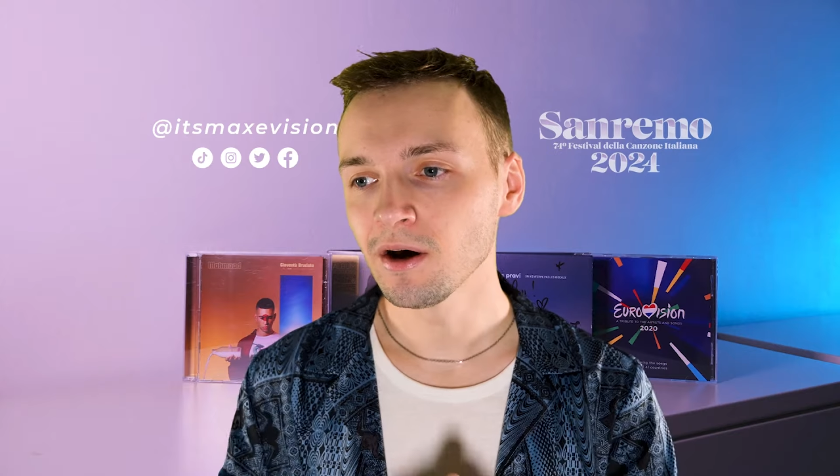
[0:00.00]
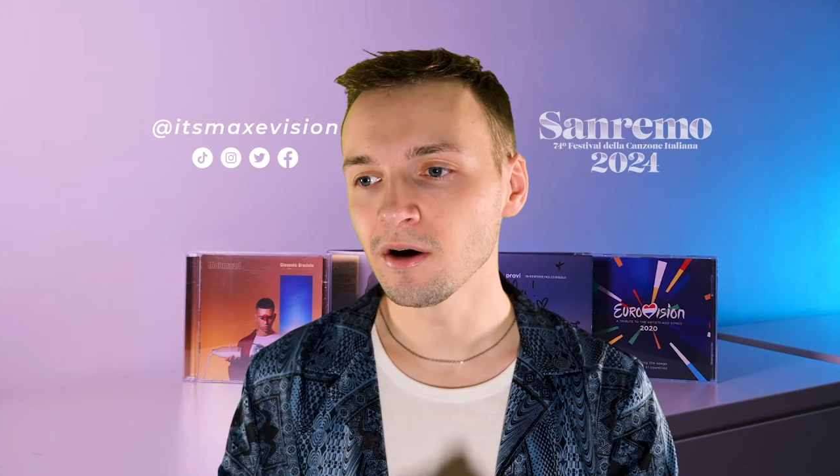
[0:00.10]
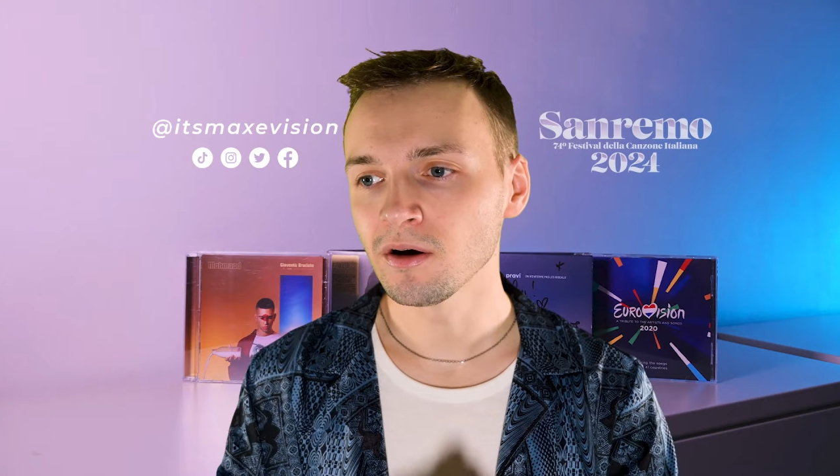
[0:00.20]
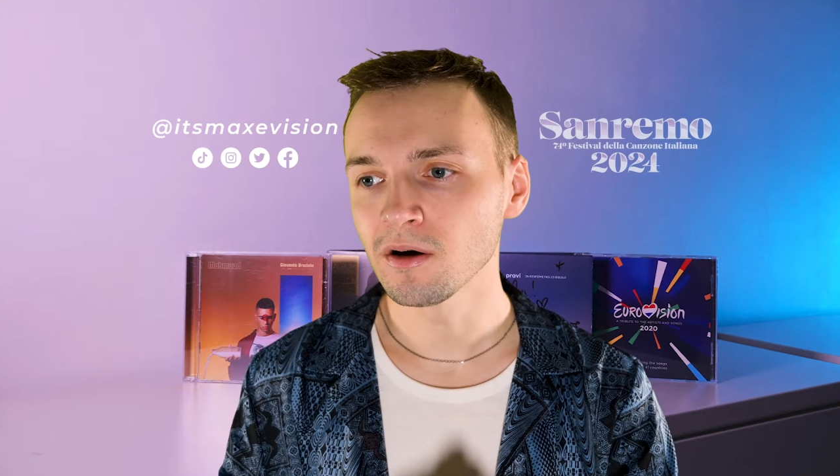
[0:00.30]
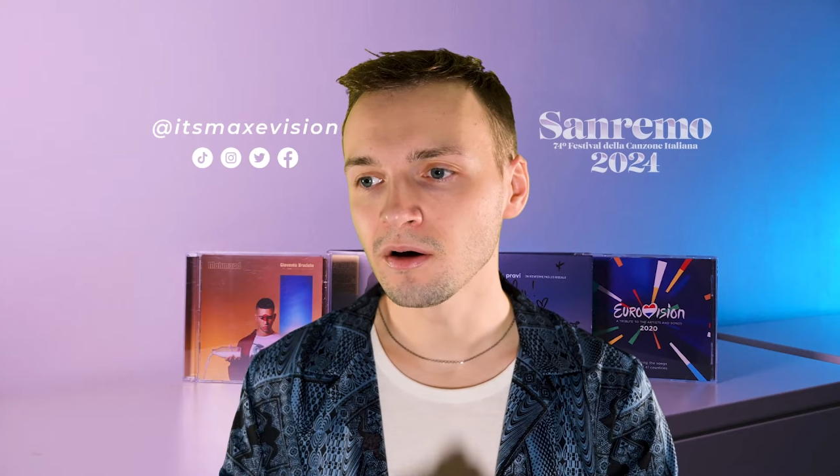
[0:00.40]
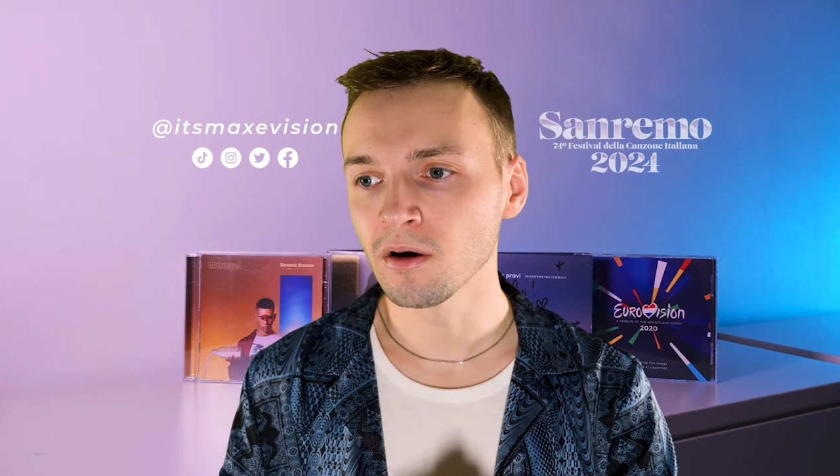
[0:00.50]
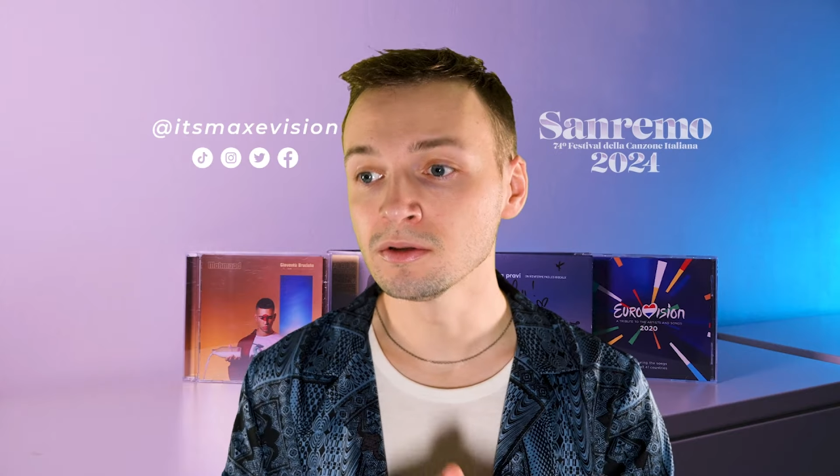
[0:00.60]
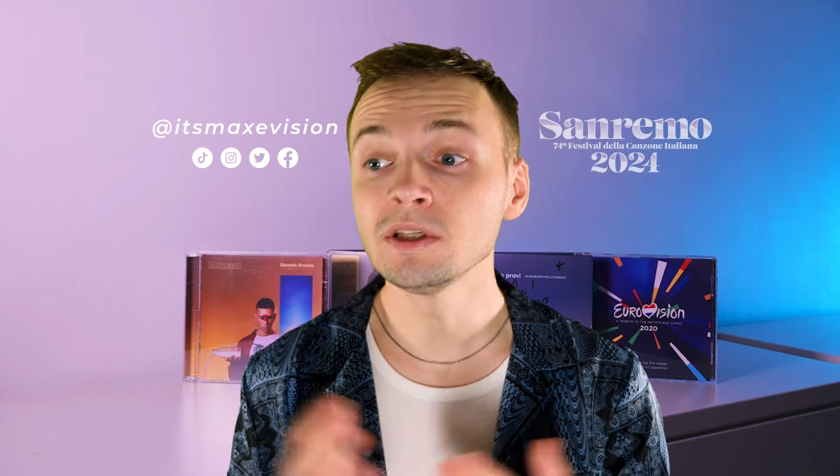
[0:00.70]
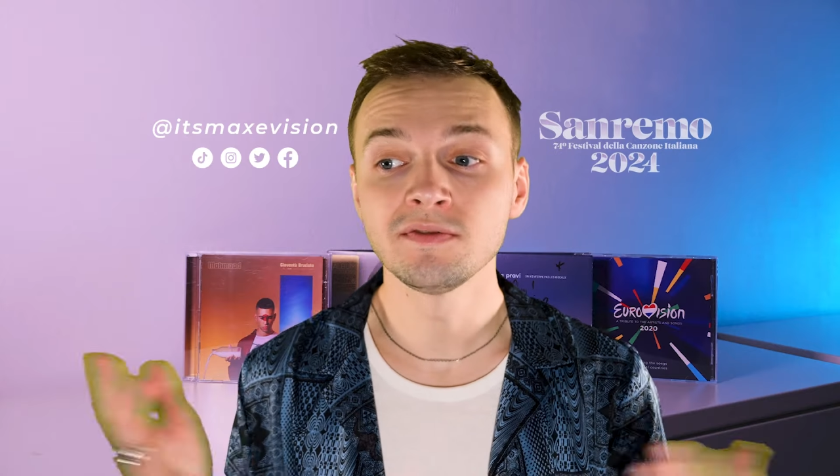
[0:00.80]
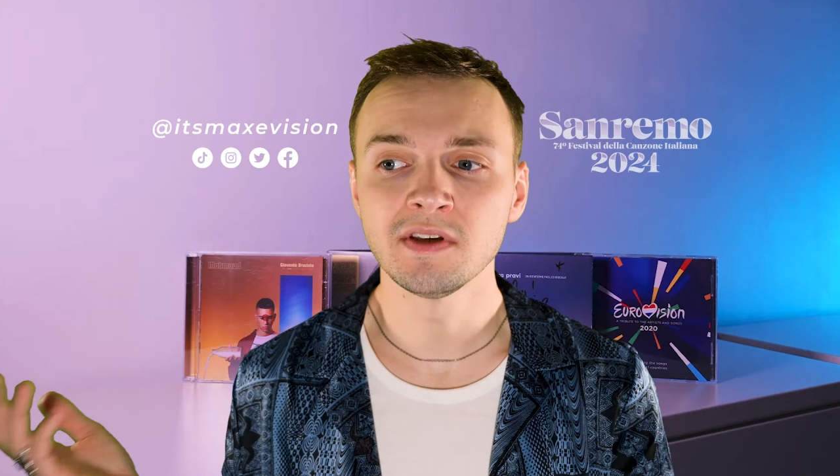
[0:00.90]

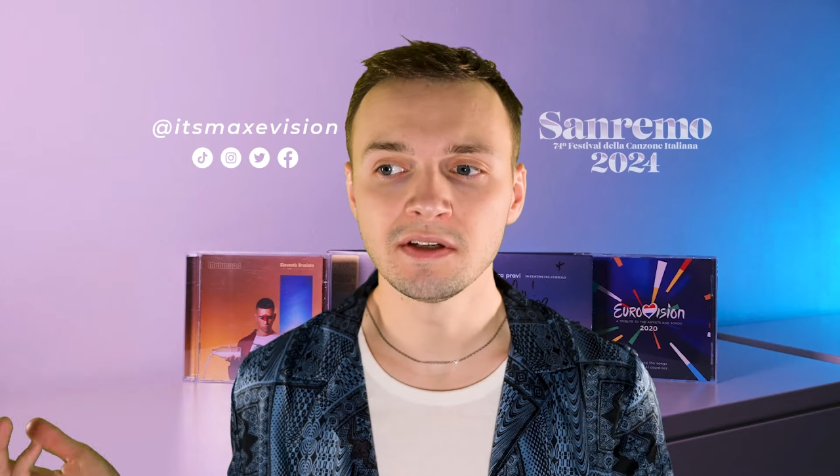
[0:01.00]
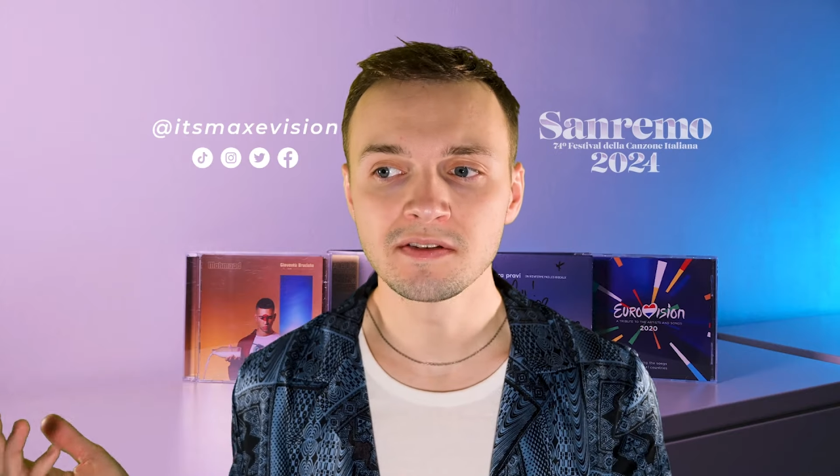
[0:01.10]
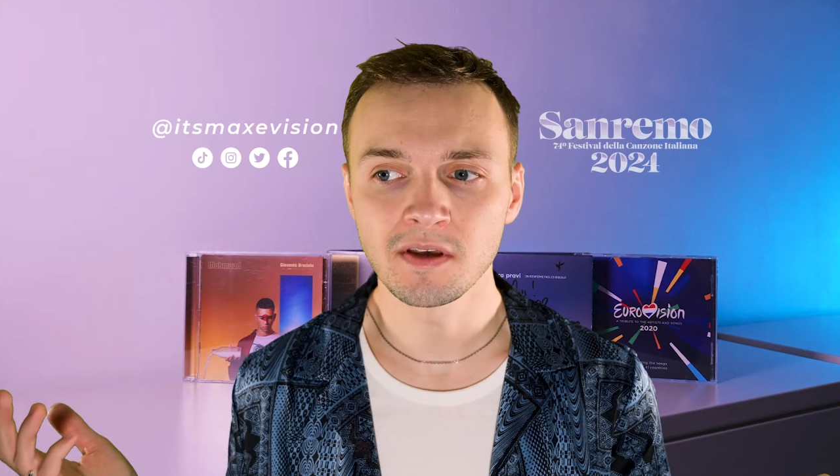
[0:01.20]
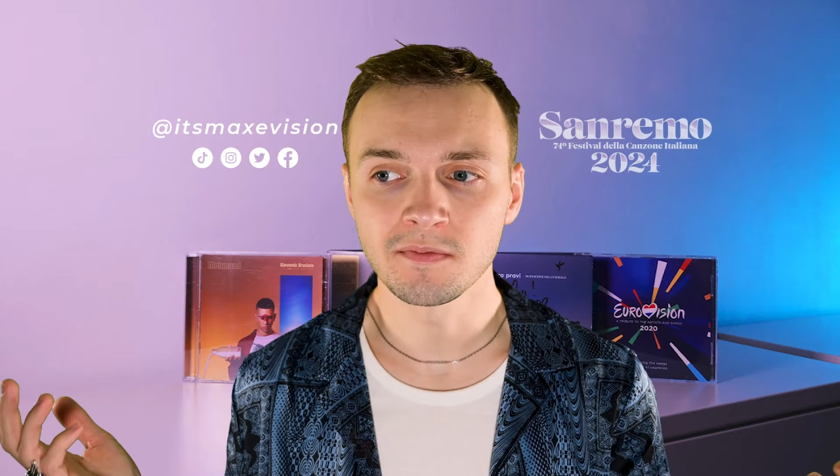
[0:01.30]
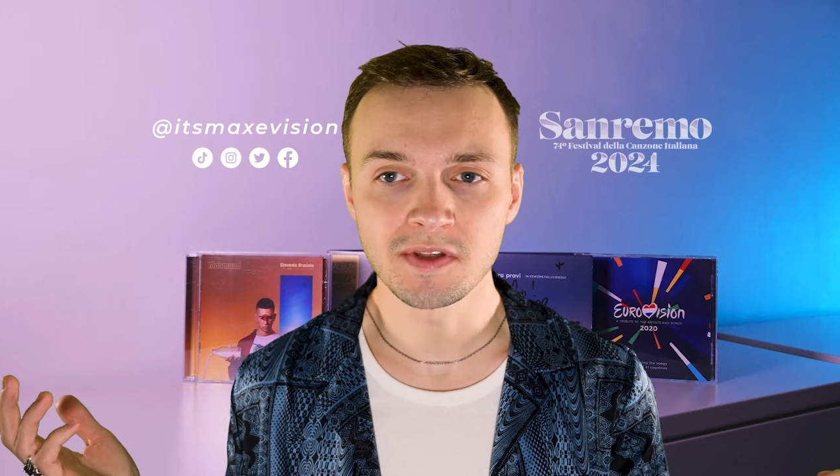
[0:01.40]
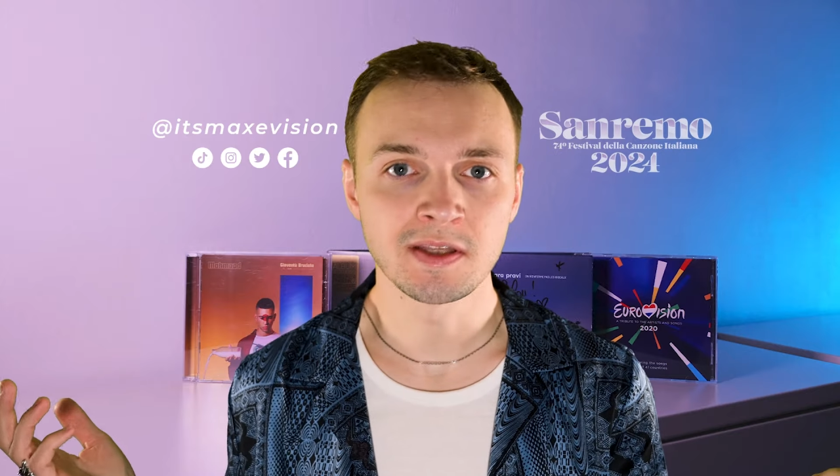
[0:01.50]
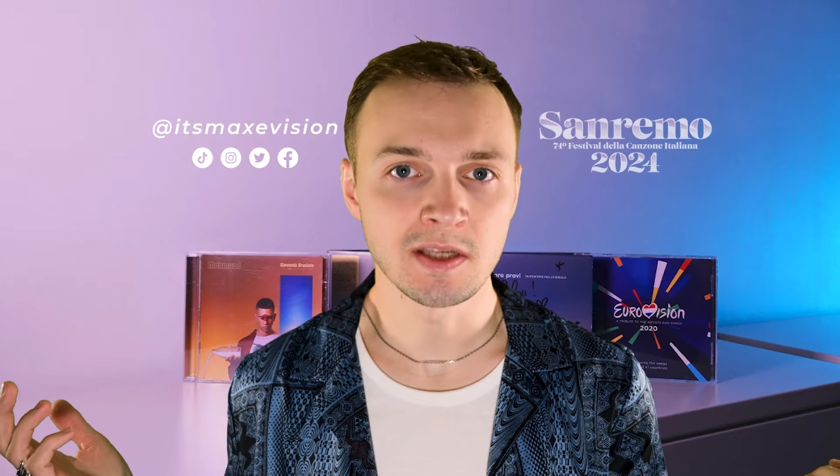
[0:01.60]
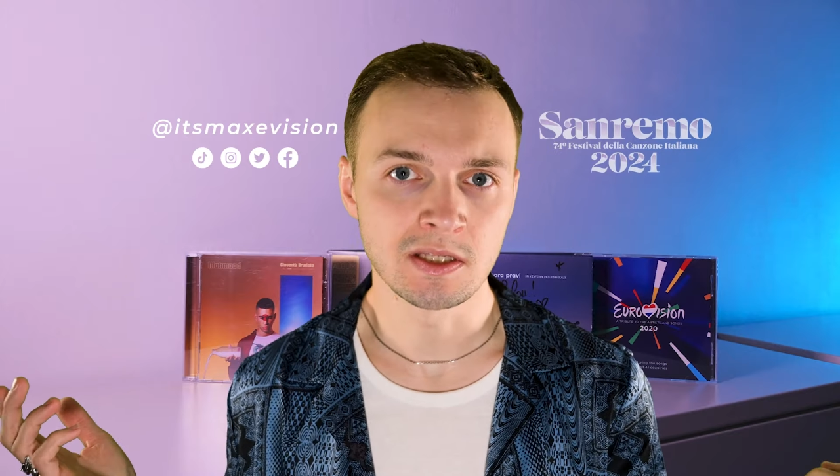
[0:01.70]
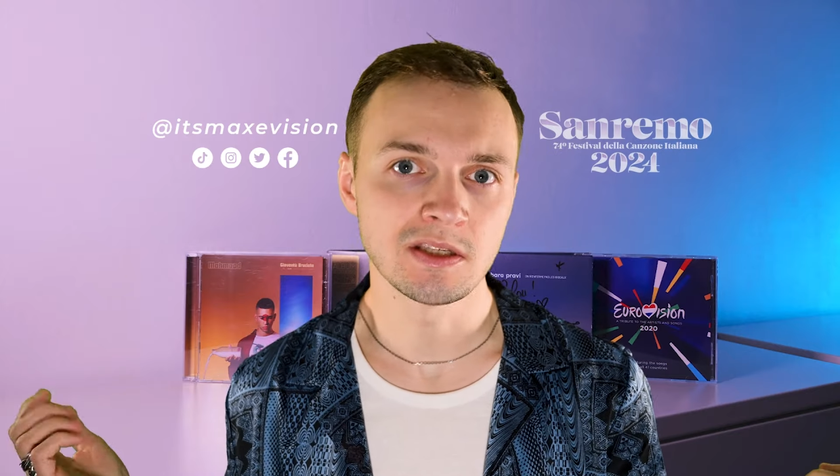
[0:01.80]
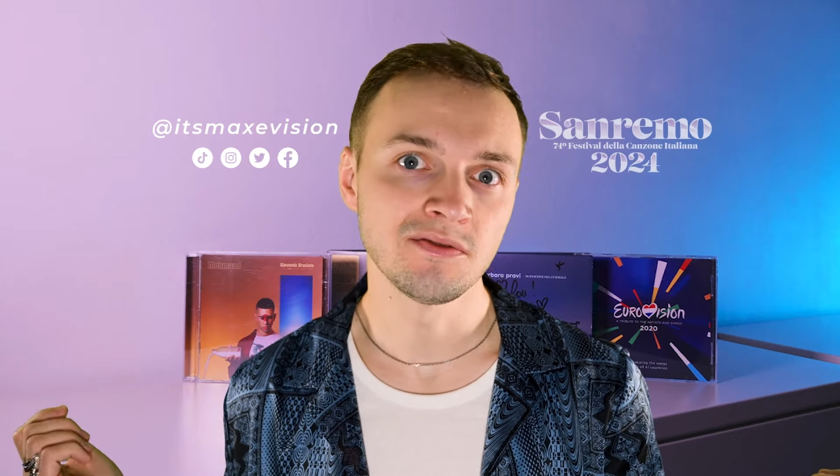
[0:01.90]
only if there is some
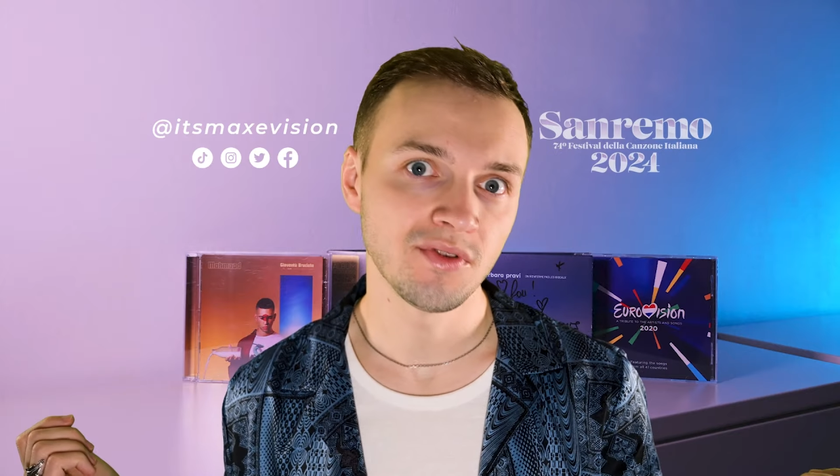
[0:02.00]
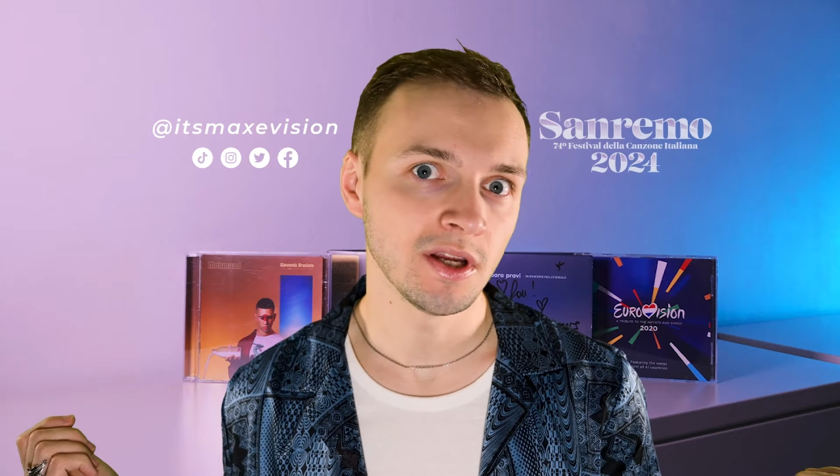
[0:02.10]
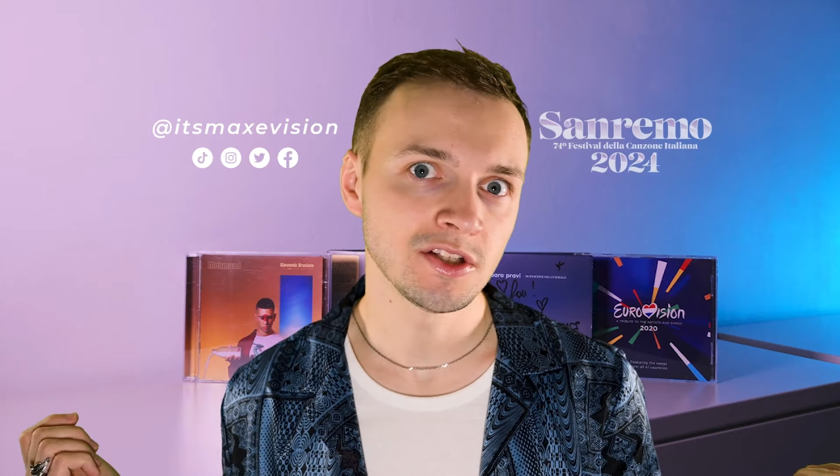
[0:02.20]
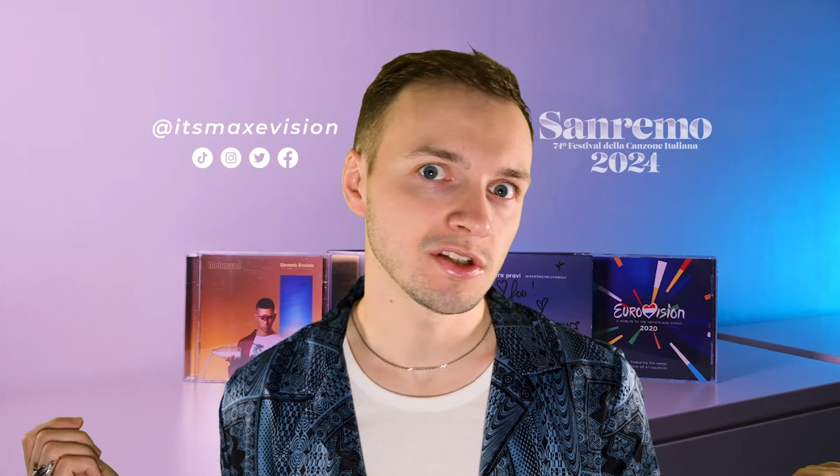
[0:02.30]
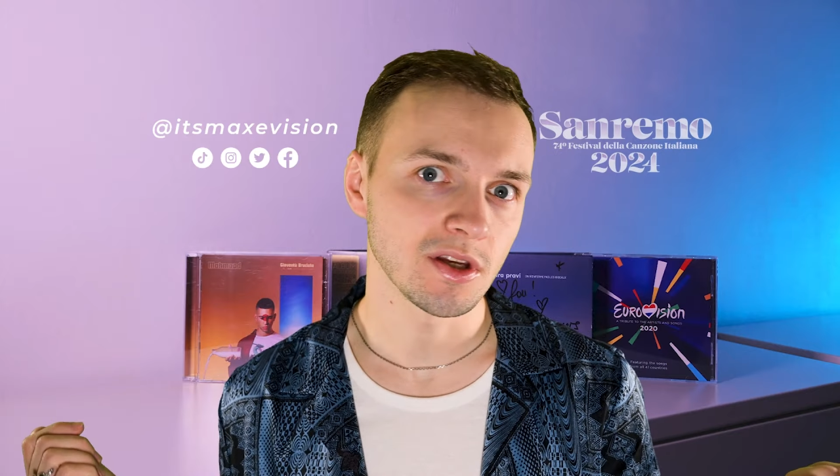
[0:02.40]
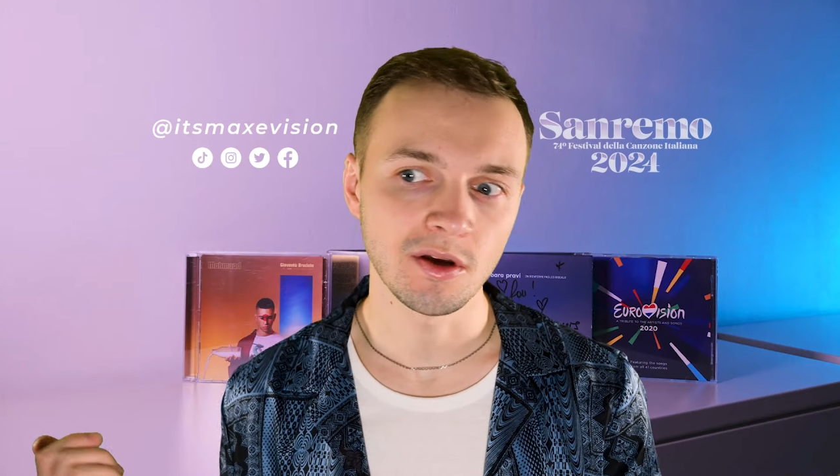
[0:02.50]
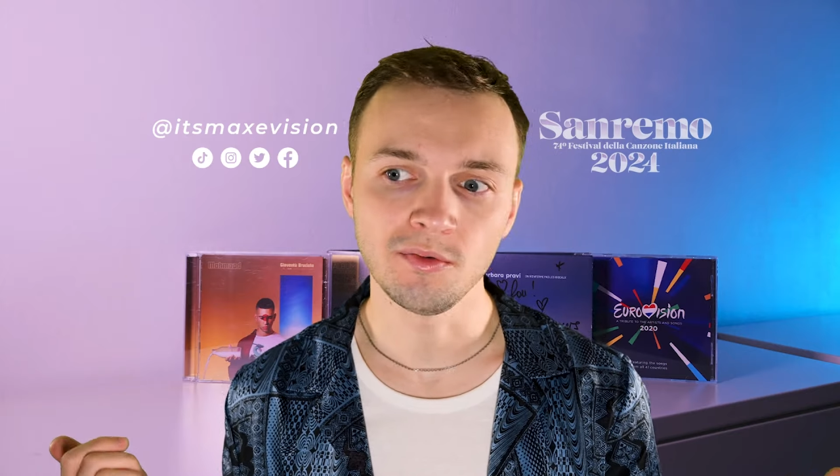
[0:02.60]
sentence in French,